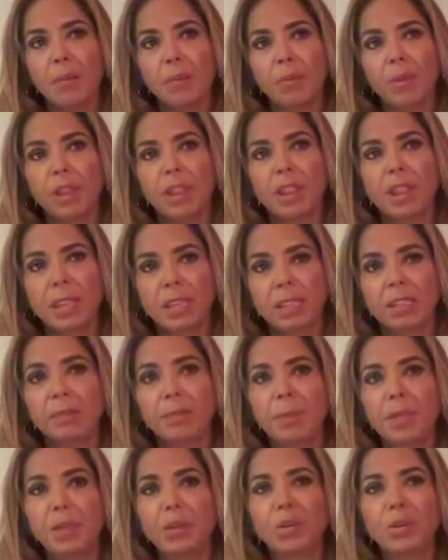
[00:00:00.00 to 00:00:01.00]
with this,
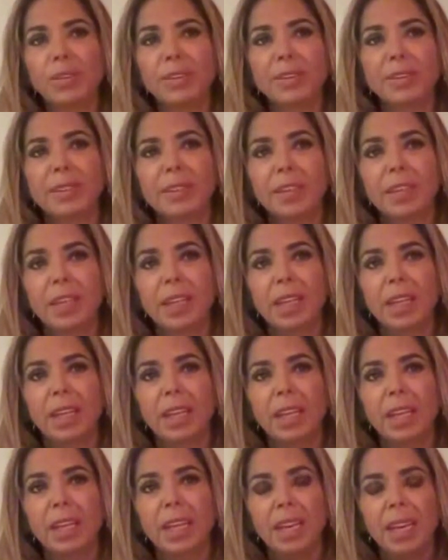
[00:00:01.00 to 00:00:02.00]
because
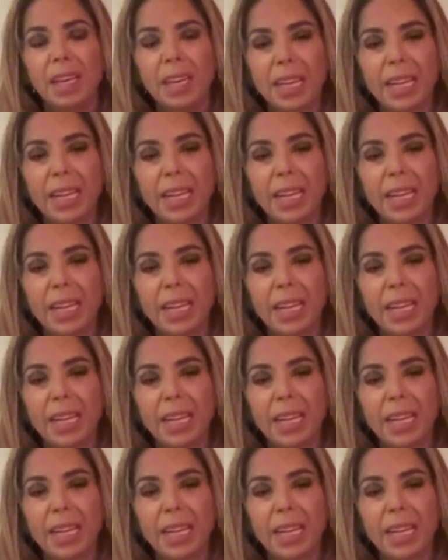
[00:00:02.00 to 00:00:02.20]
it